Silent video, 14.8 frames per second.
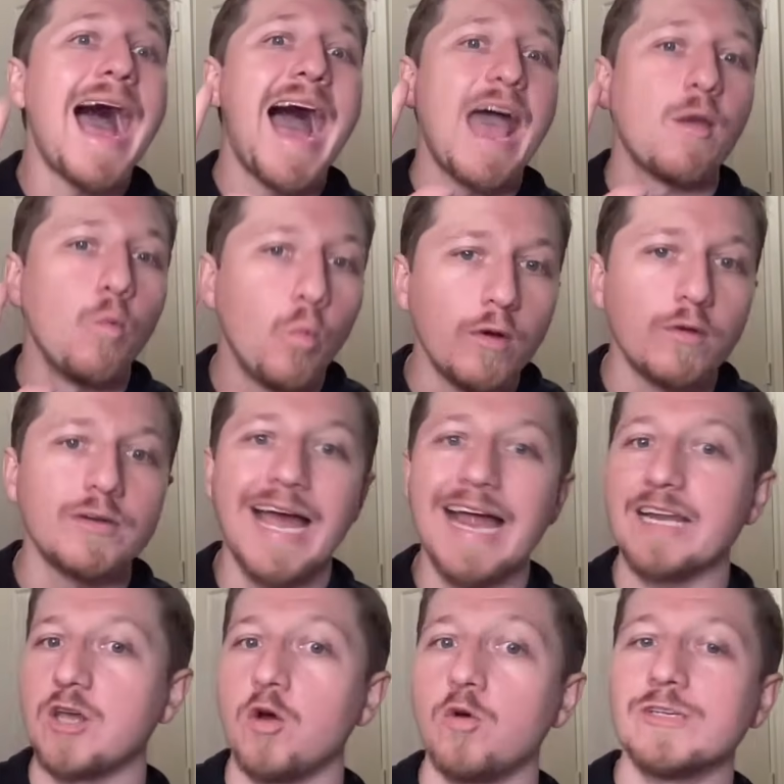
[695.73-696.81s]
I will
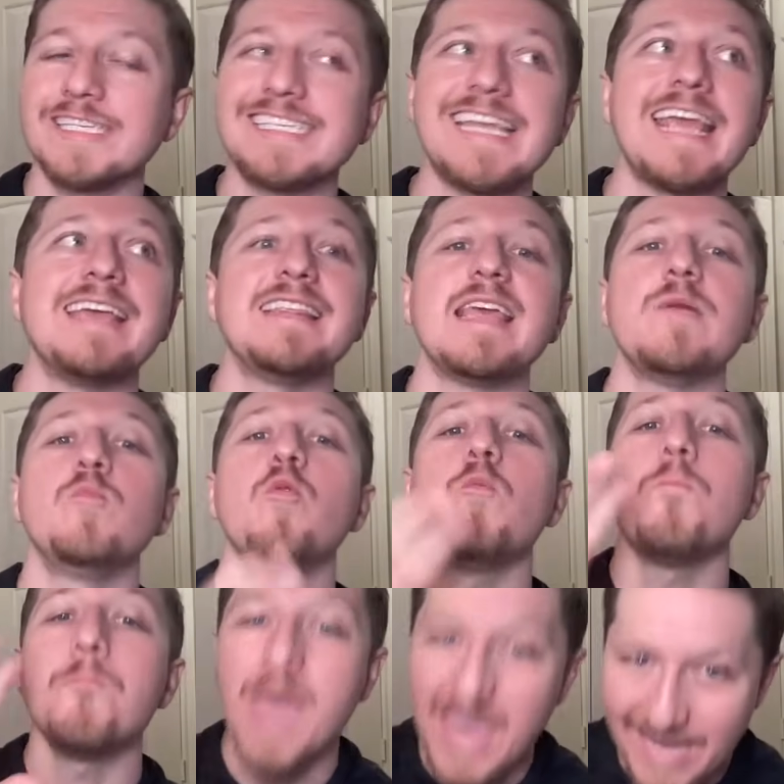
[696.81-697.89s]
not go to say they
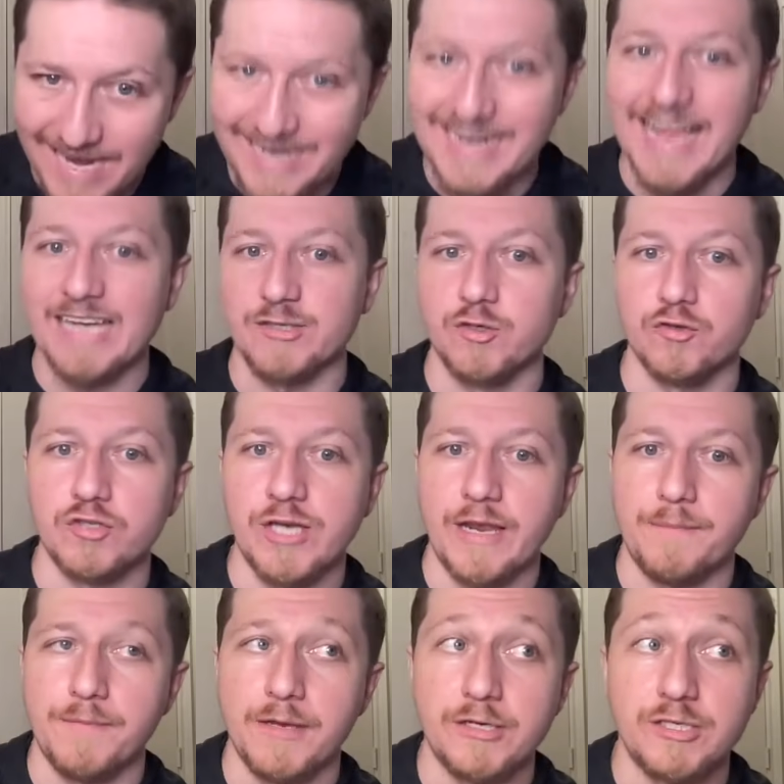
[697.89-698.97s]
will make a national
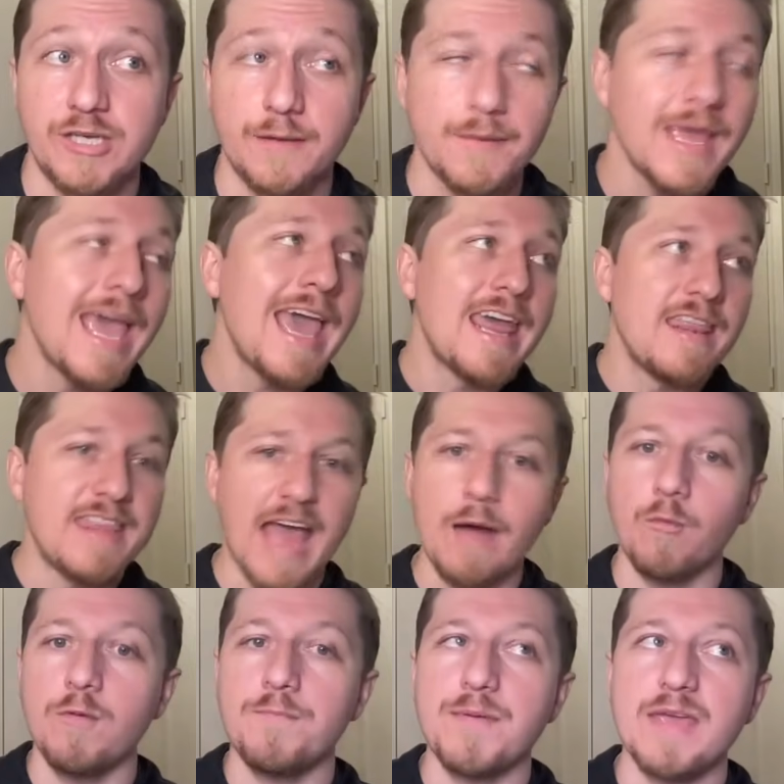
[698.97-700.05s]
championship.
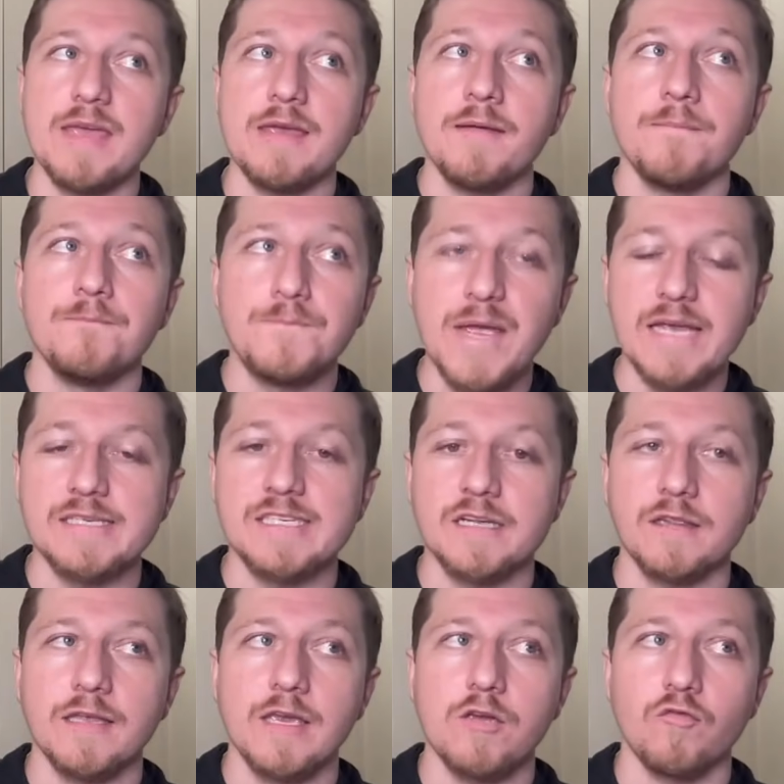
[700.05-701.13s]
That would be
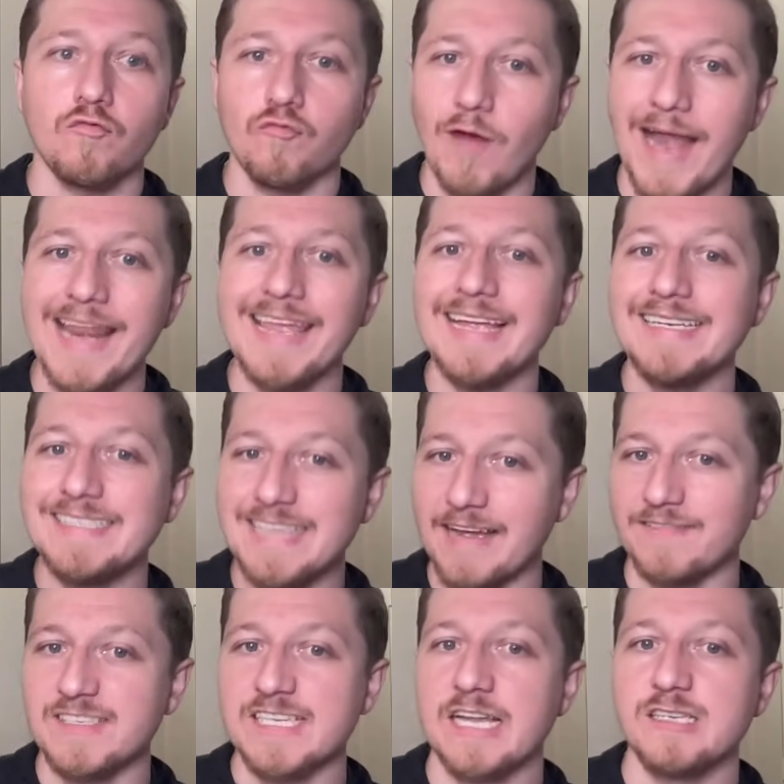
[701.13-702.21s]
basically writing a
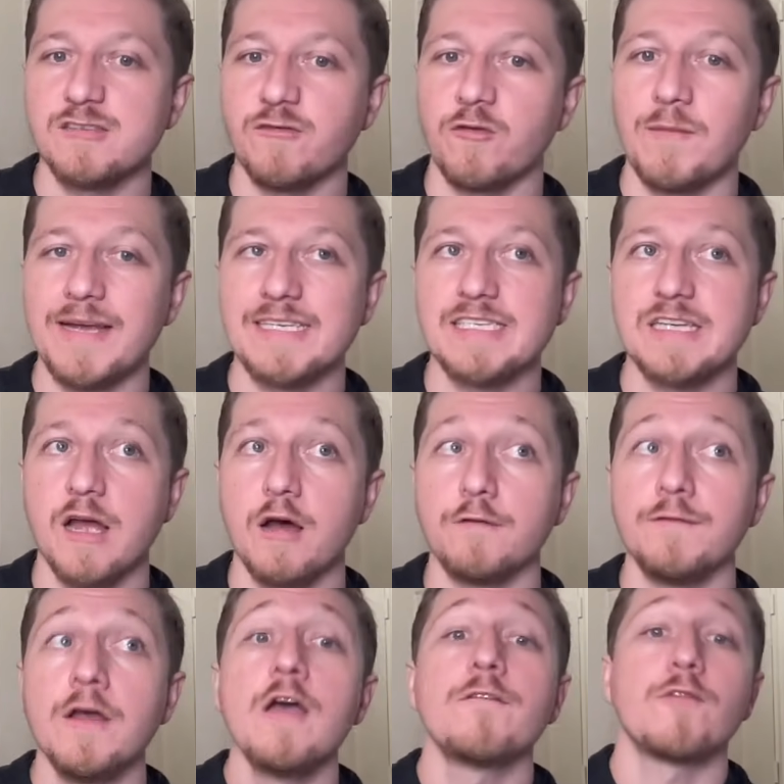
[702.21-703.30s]
death sentence for
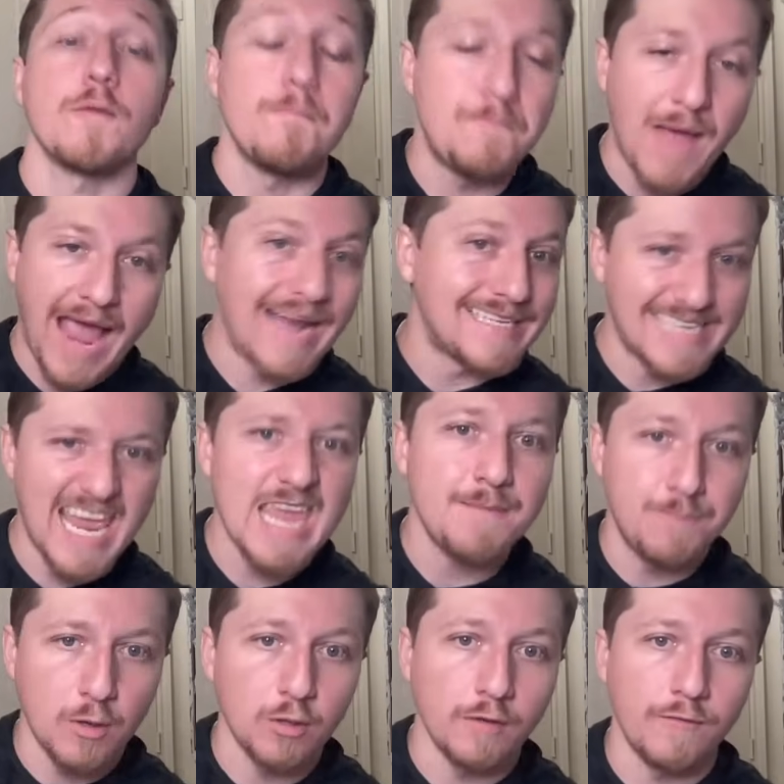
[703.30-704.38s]
myself for Bad
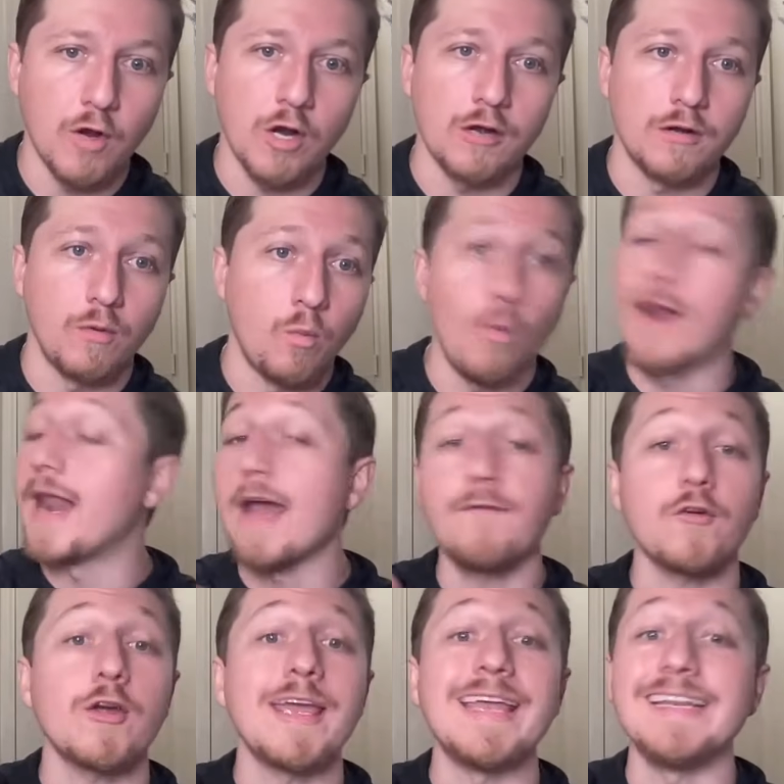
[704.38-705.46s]
Take Boulevard
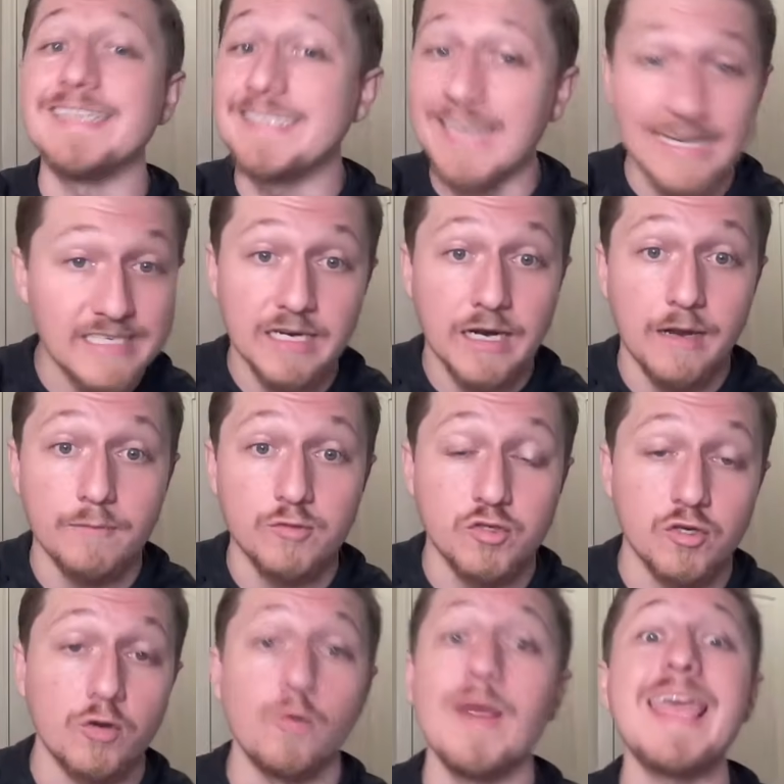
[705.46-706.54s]
whenever it doesn't come
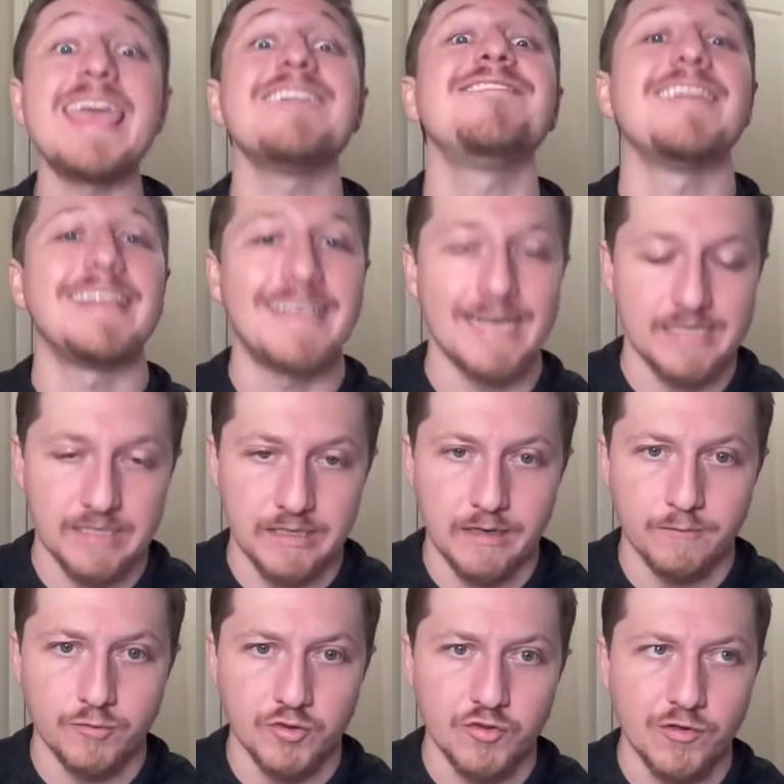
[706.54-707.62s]
true, if it doesn't
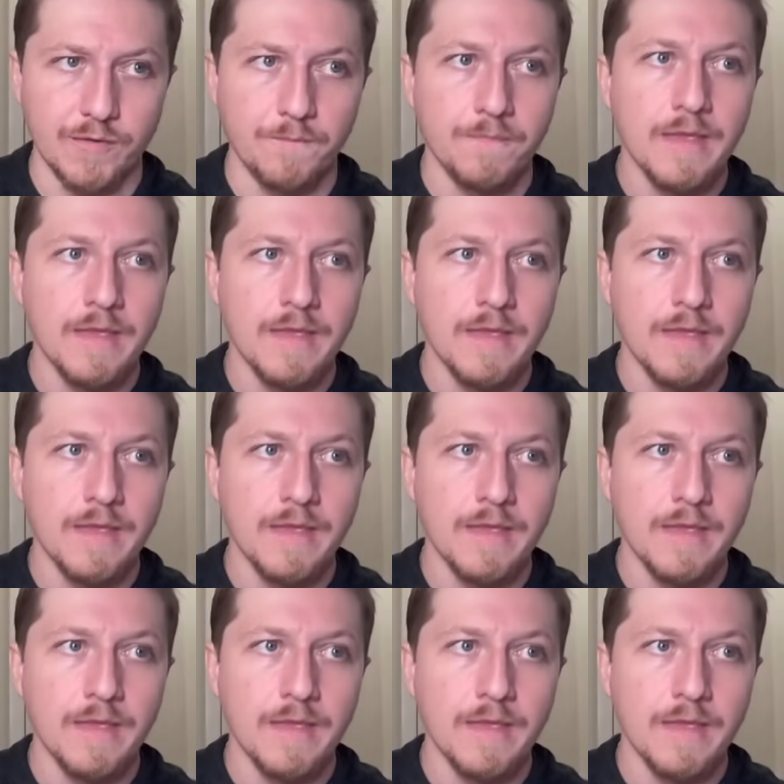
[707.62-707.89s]
come true.